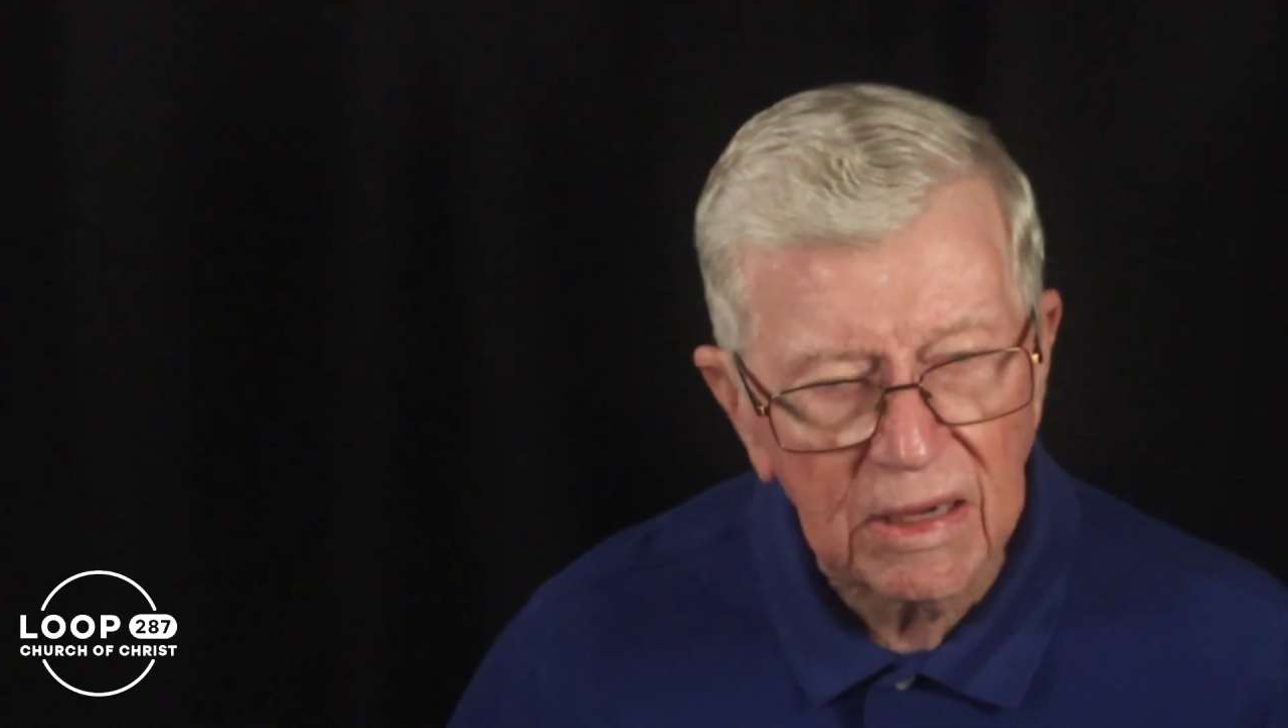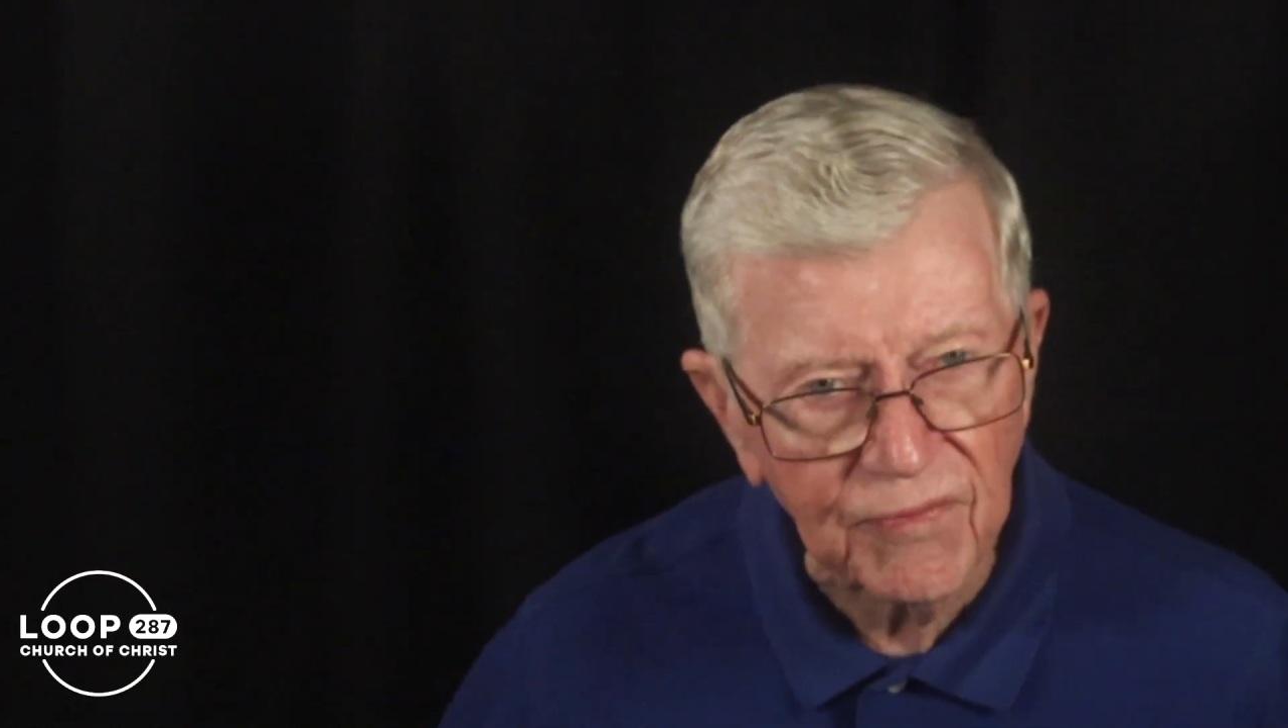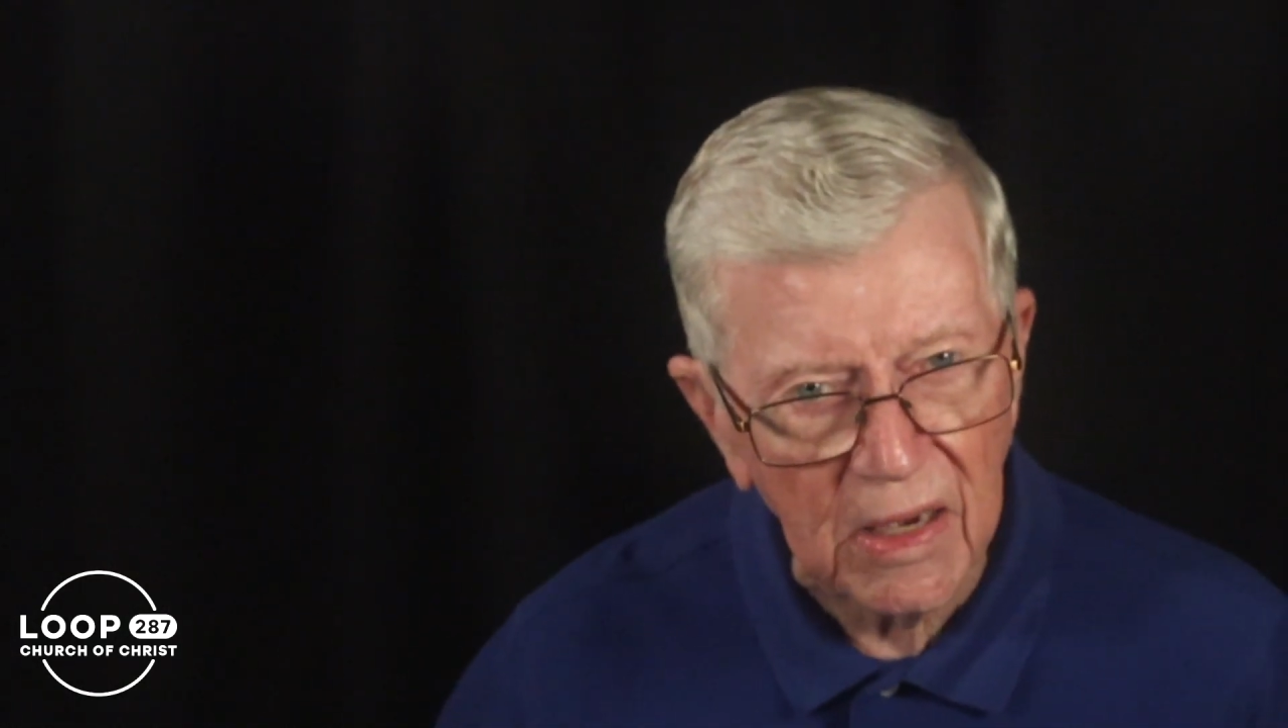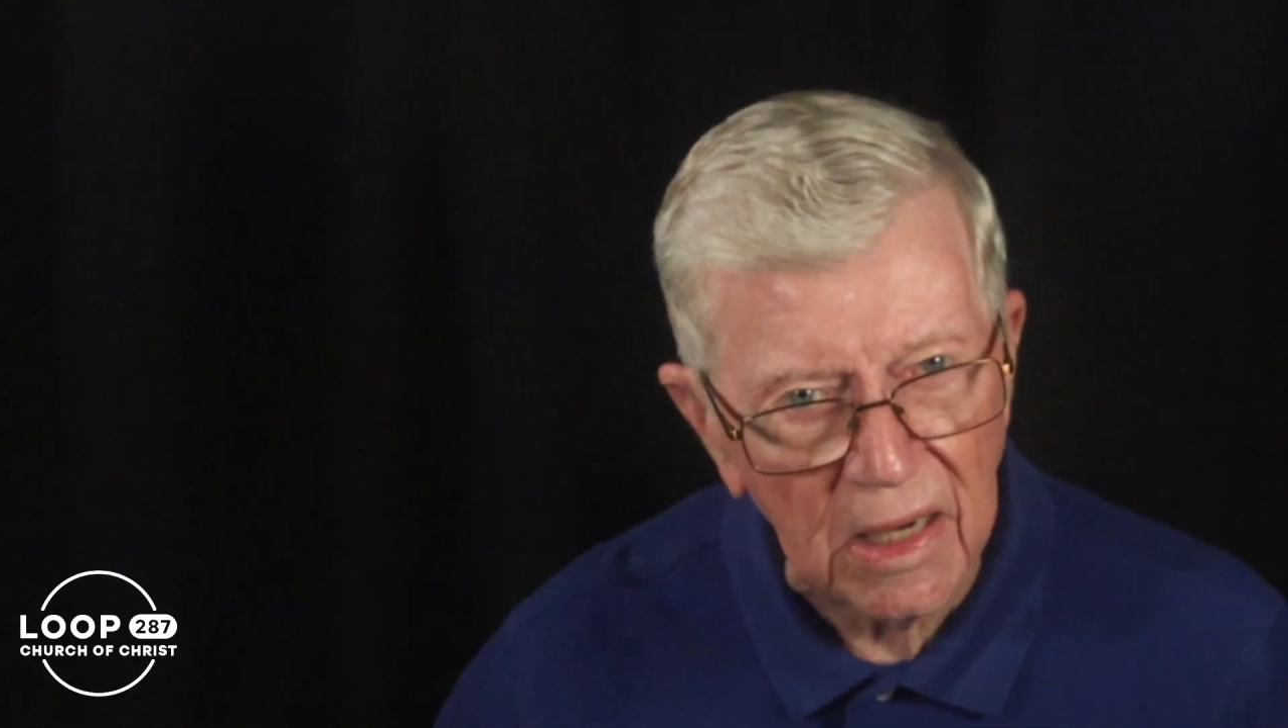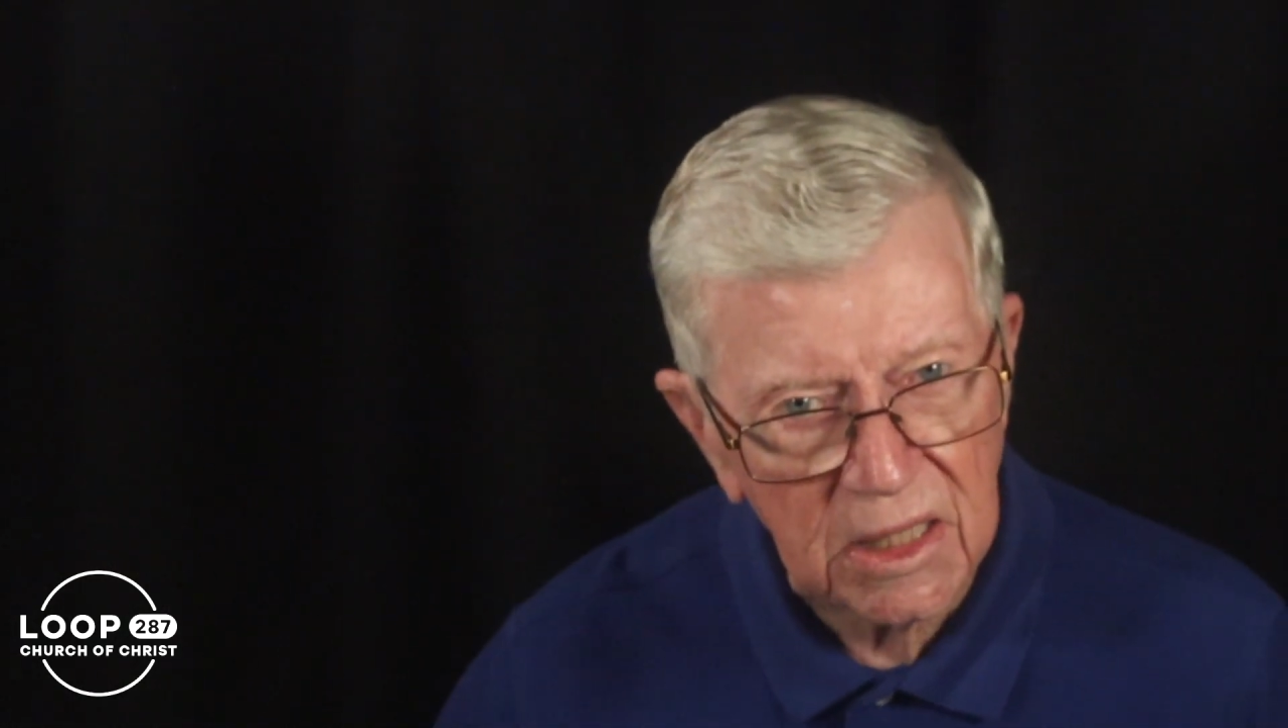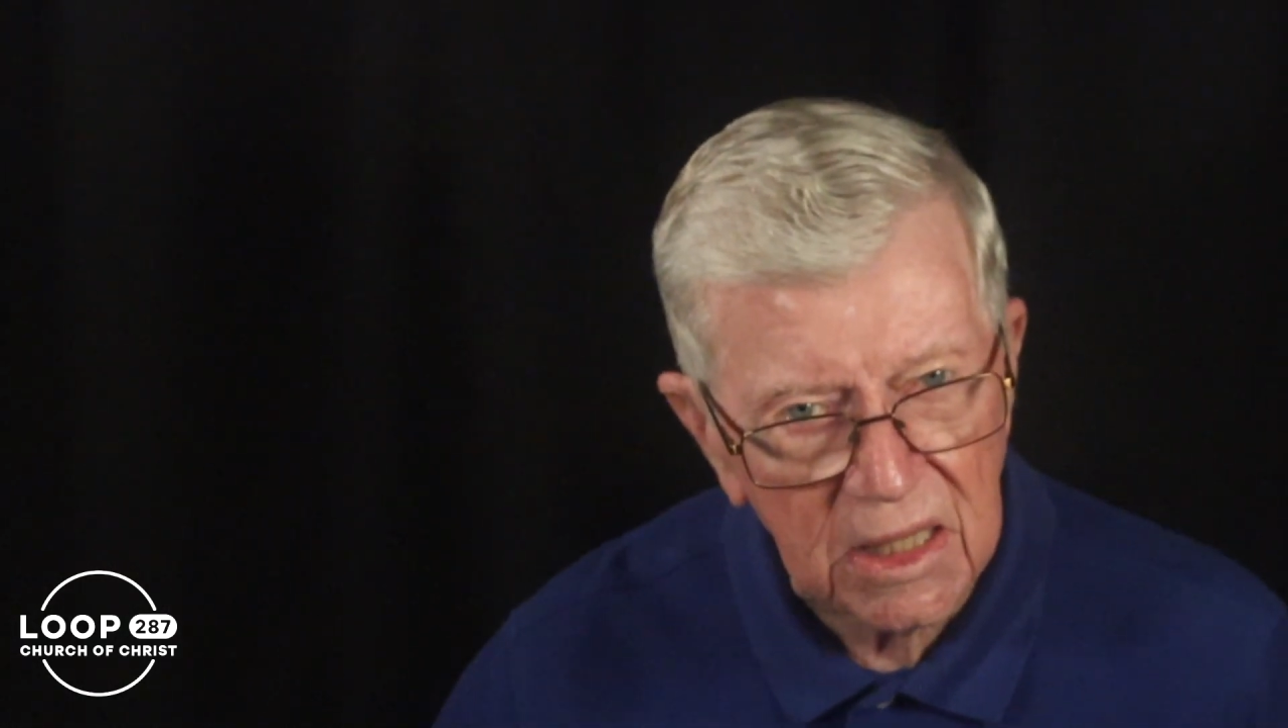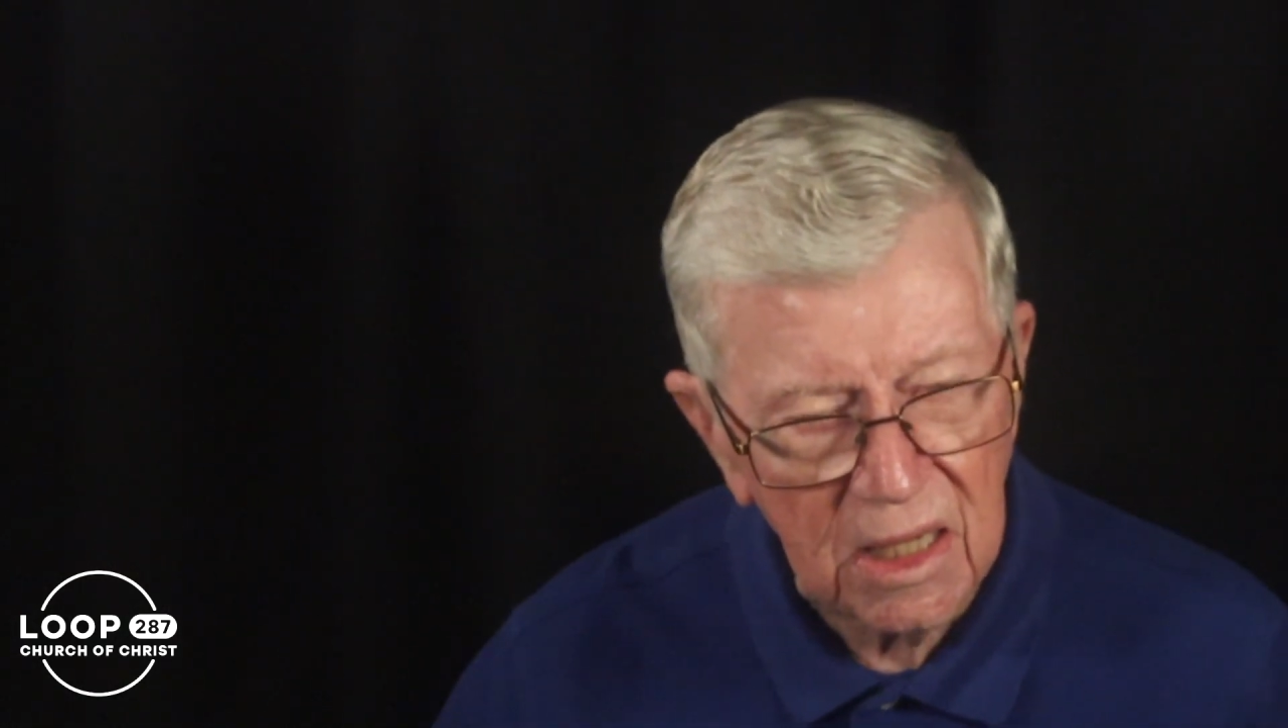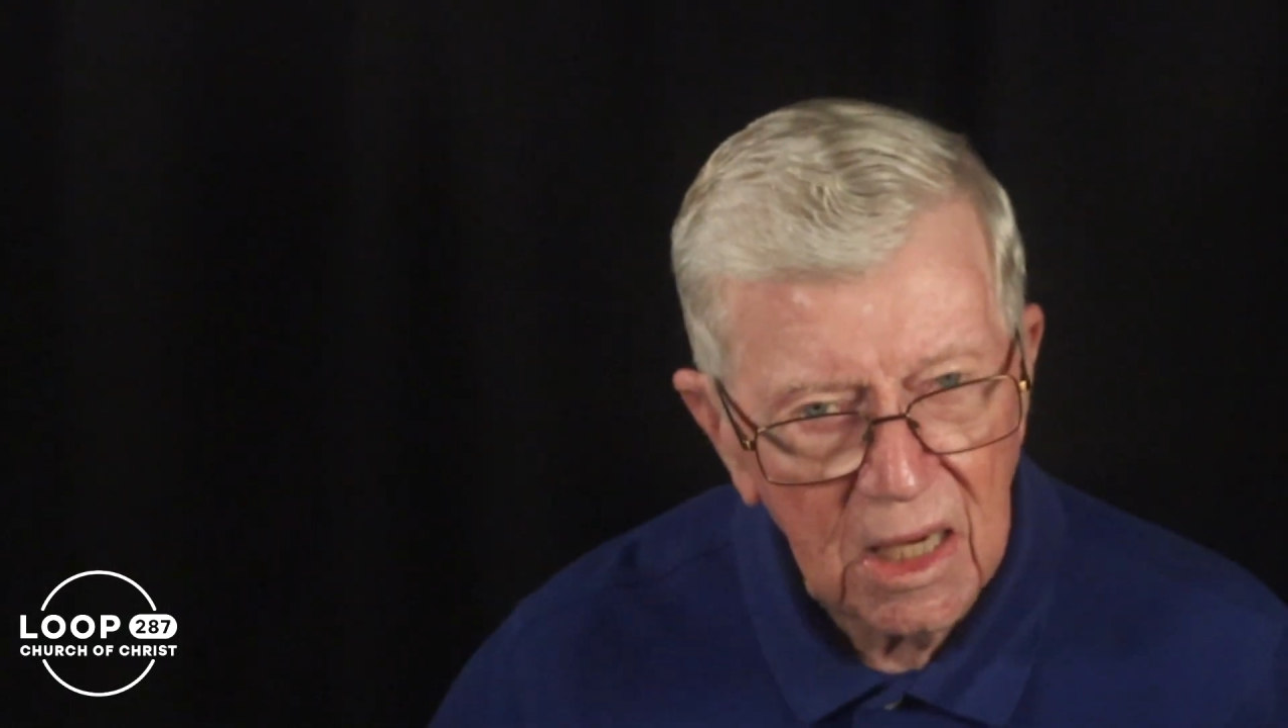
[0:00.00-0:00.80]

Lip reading: at this,